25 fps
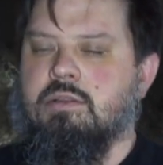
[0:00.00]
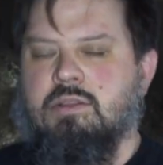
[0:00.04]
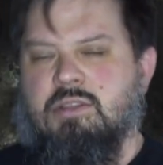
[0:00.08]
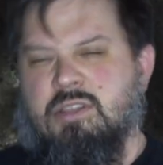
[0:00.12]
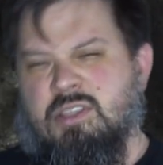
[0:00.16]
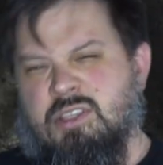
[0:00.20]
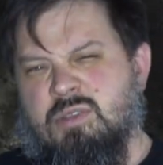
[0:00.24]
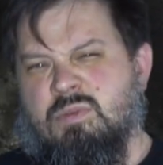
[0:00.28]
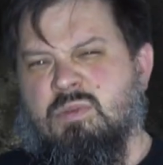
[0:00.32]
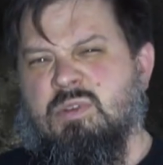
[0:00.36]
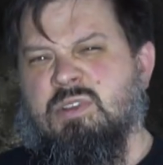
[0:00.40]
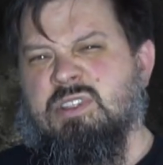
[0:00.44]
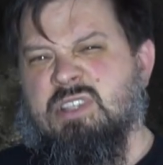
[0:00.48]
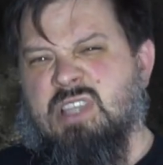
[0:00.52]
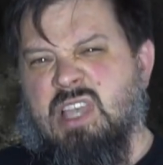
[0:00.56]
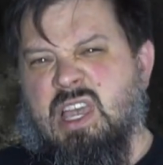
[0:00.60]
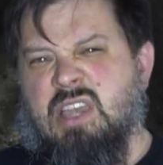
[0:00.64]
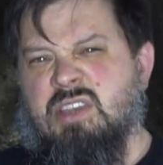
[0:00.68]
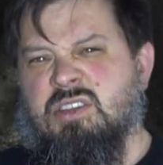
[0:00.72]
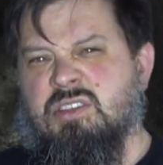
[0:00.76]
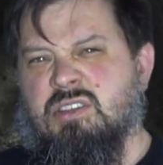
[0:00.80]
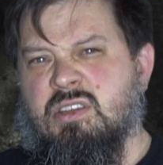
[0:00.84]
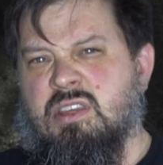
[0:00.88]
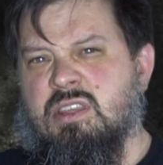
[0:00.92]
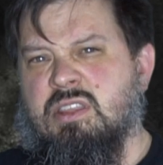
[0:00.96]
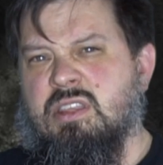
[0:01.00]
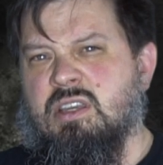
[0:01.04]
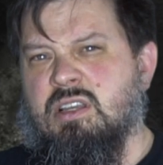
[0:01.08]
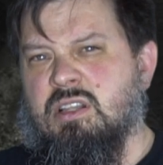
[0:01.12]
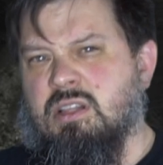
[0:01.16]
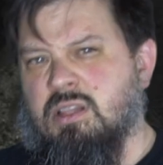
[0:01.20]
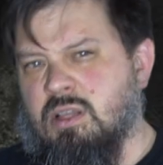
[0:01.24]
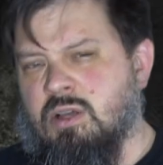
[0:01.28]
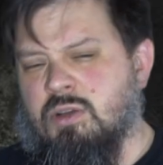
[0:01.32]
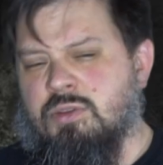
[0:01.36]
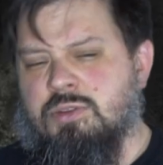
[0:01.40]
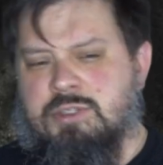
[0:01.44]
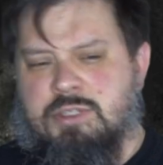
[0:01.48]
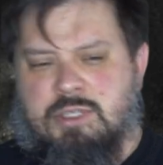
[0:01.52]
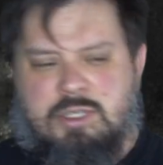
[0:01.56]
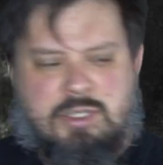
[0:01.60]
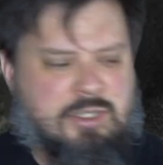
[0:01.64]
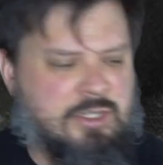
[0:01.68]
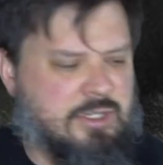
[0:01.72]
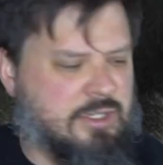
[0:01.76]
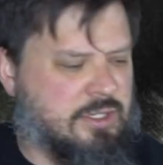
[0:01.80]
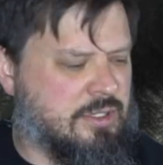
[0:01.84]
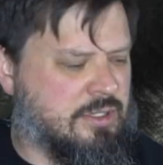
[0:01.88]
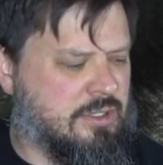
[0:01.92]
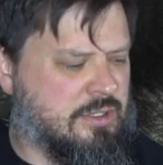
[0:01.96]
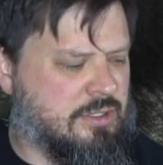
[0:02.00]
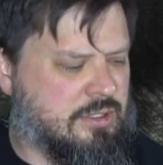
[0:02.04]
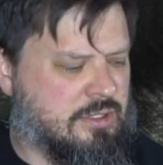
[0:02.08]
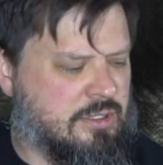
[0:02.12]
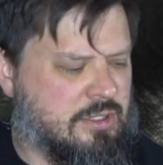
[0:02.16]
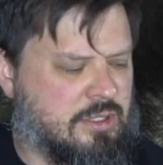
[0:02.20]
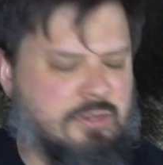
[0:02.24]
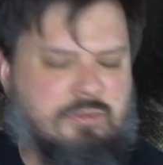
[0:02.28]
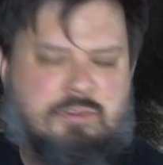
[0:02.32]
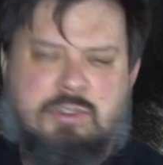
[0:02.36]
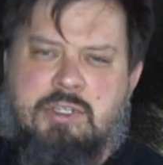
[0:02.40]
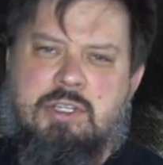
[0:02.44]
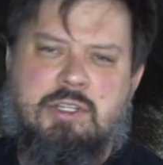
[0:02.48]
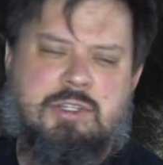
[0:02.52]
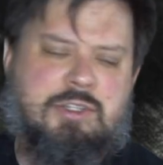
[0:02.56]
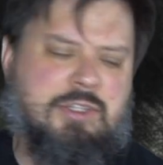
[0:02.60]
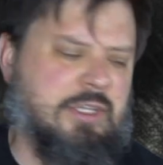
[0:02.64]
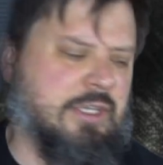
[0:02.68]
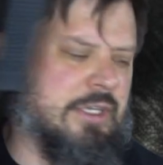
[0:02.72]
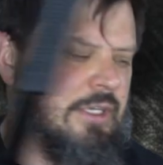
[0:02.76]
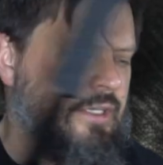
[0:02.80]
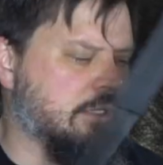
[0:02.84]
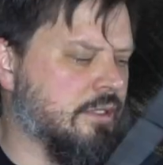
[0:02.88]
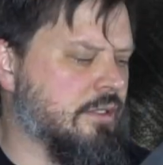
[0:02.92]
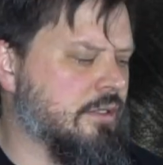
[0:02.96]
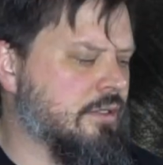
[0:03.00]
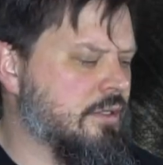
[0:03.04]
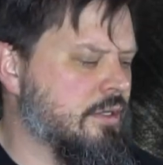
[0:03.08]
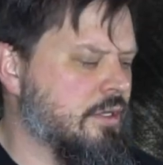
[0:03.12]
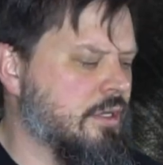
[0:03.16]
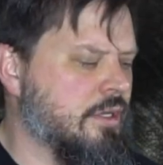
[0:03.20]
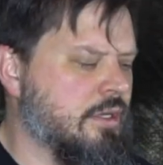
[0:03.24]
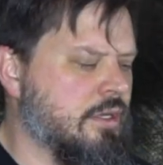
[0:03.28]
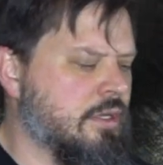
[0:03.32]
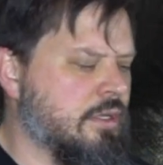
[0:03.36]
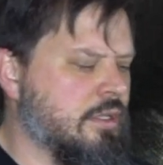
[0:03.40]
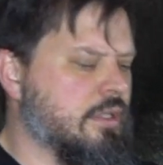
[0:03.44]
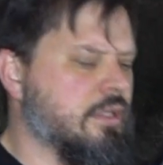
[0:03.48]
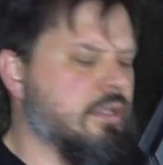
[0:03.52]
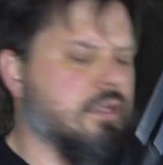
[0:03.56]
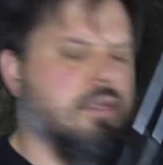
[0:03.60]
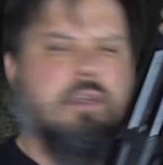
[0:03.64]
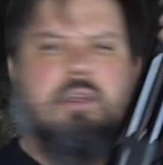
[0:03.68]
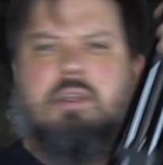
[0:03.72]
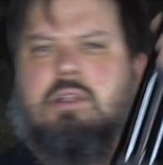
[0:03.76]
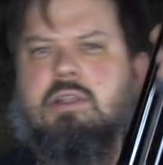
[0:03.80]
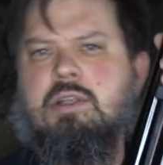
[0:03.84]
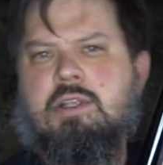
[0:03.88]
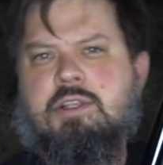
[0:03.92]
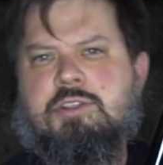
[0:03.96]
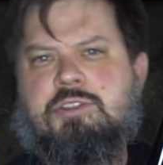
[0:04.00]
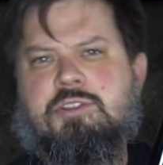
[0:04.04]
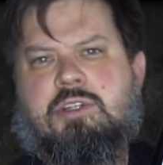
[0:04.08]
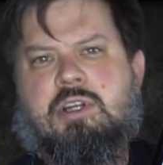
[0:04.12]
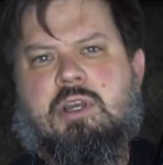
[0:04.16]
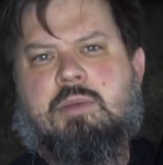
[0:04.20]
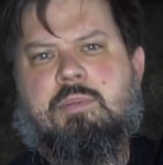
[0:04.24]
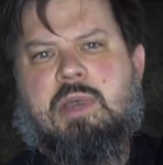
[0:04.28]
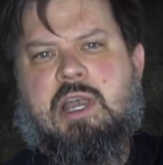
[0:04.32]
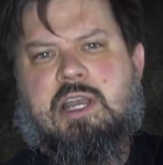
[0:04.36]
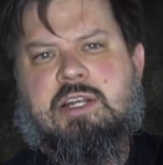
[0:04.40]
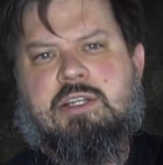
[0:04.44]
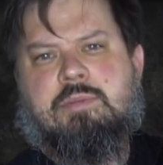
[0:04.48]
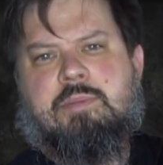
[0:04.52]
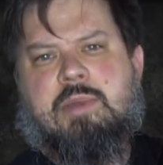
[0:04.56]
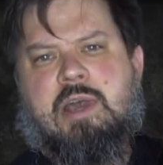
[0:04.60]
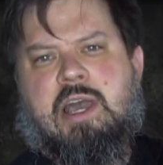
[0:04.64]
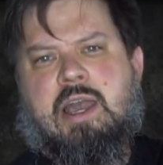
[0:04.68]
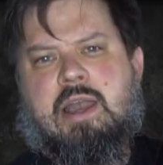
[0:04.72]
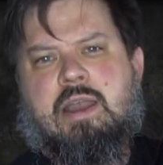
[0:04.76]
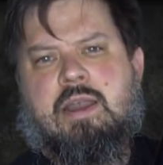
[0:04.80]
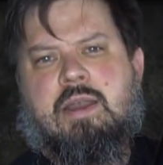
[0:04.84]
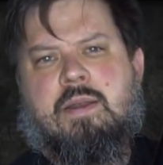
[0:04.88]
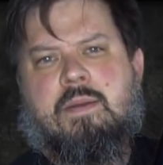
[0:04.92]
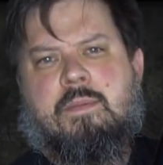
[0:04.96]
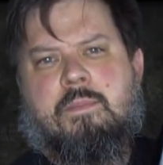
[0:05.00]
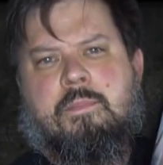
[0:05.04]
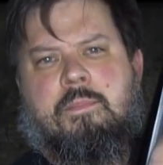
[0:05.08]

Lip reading: this one's actually the closest to the real deal. Let's try them back to back.